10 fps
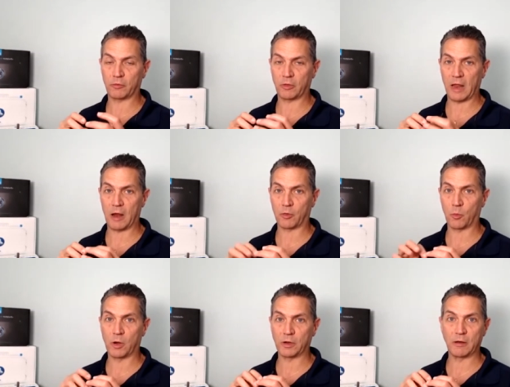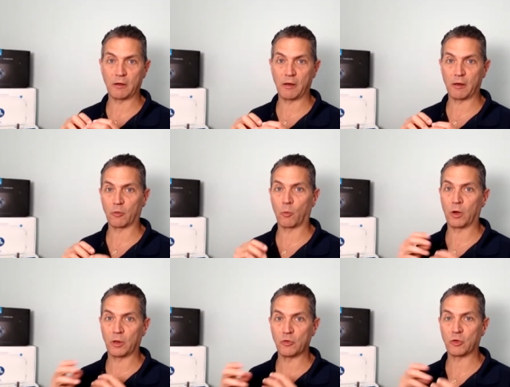There's an outer one and an inner
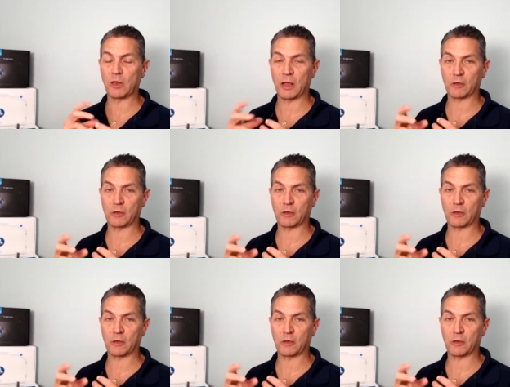one, and you can